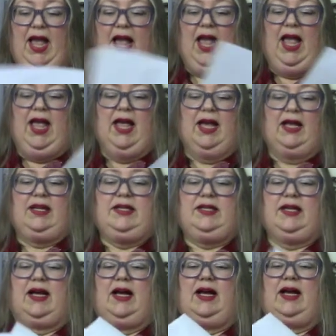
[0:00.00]
And
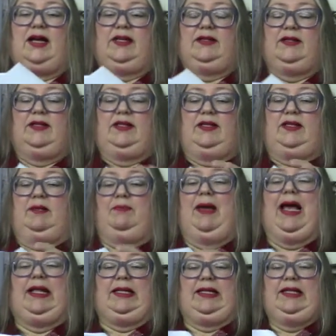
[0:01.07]
the
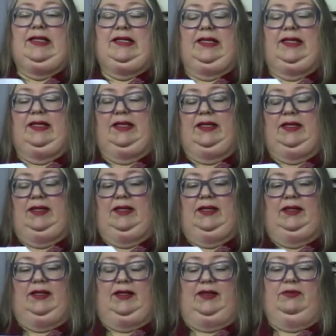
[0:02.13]
appellant,
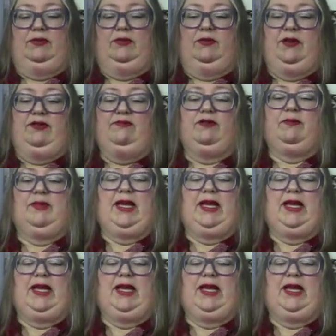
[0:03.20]
I'm quoting from the